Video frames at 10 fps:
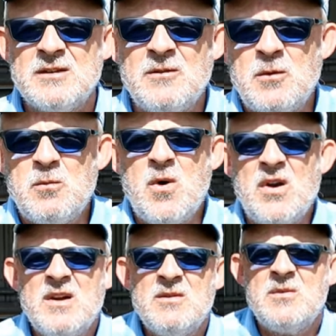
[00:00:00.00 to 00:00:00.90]
So for
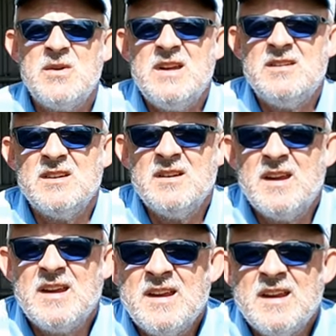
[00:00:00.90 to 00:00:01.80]
whatever
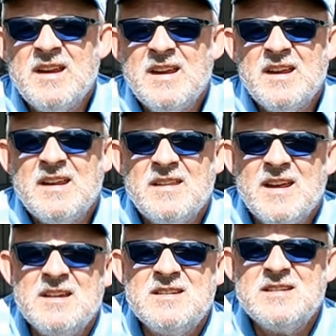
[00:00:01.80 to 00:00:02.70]
reason,
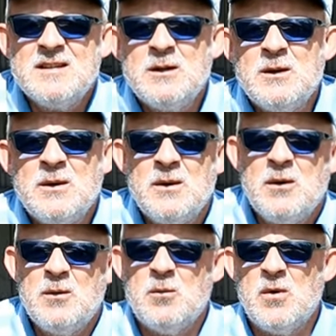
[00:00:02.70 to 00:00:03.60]
this
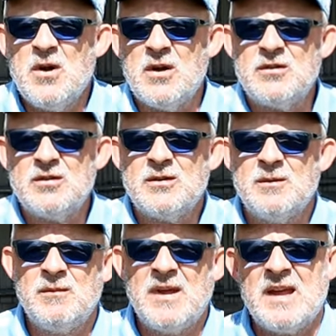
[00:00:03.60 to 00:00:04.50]
works,
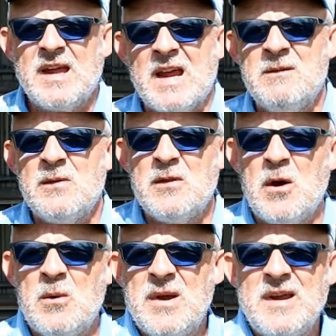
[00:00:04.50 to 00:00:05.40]
even
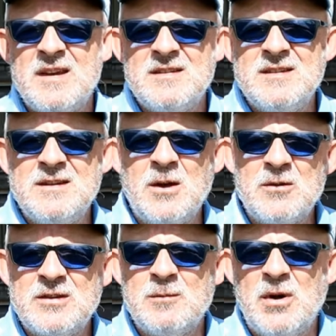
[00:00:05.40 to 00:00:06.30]
though it's
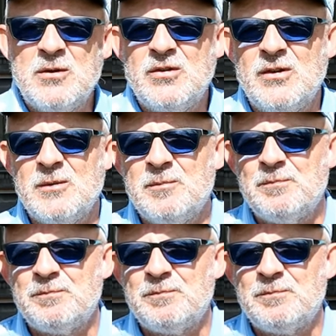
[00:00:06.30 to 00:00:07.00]
not supposed to.